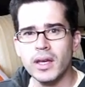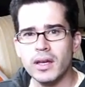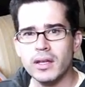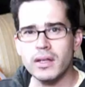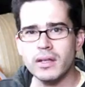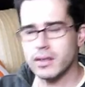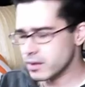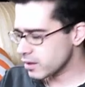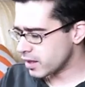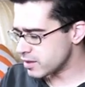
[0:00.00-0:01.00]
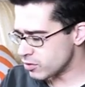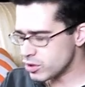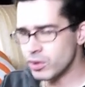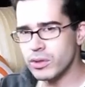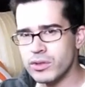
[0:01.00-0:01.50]
yeah, quite usable. Because there's
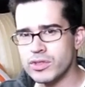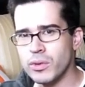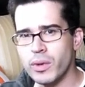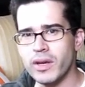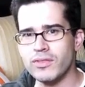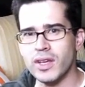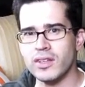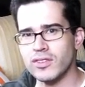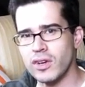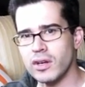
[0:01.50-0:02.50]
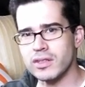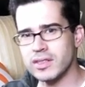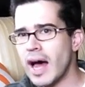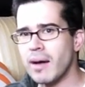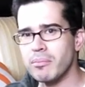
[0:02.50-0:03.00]
no there's no way of saying start,
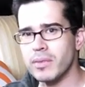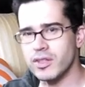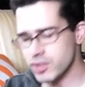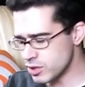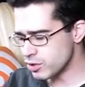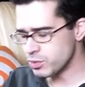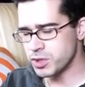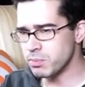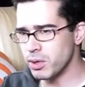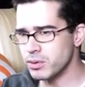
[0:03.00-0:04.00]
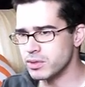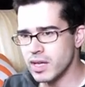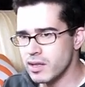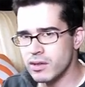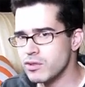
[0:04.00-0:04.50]
stop. It's just you switch modes,
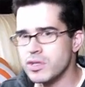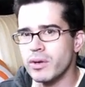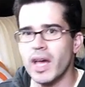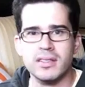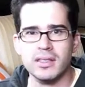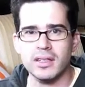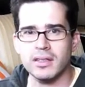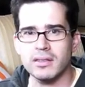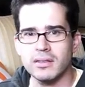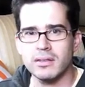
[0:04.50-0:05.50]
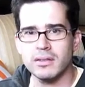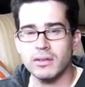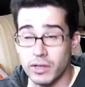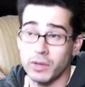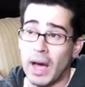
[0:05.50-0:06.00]
and there's no guessing,
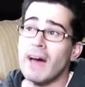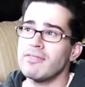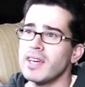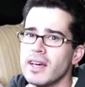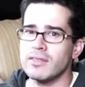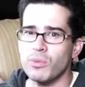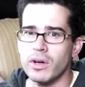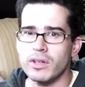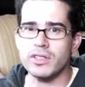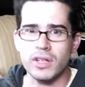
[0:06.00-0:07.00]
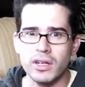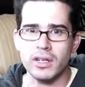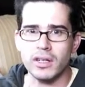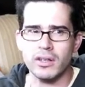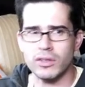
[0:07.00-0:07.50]
or you have where to guess started, where it's yeah.
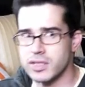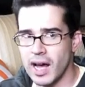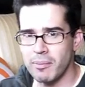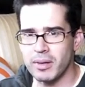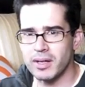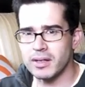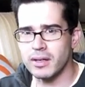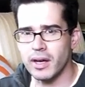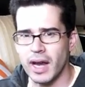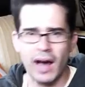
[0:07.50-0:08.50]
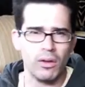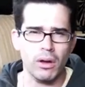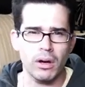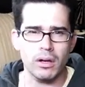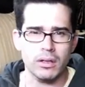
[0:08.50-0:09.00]
starting or stopping, and how
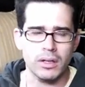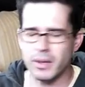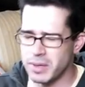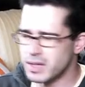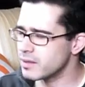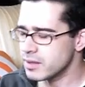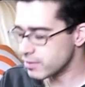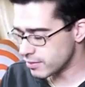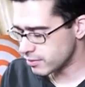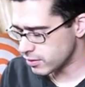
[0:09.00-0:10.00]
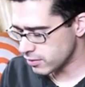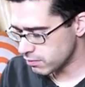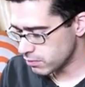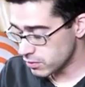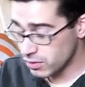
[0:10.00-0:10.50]
long. I mean, it's just
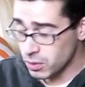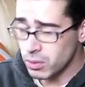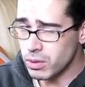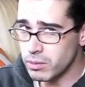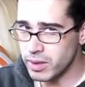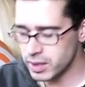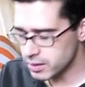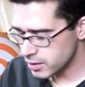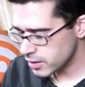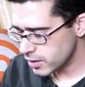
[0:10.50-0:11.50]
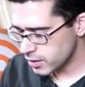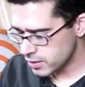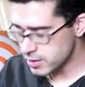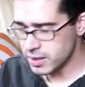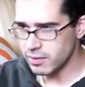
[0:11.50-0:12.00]
it's cool, but
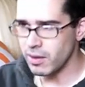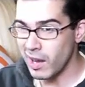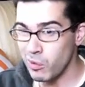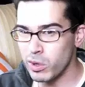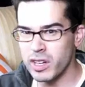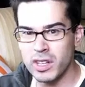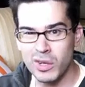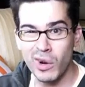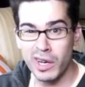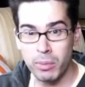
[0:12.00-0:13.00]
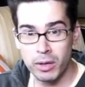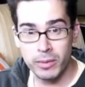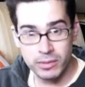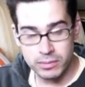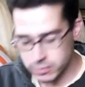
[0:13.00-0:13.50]
just needs a lot of work in the U I department.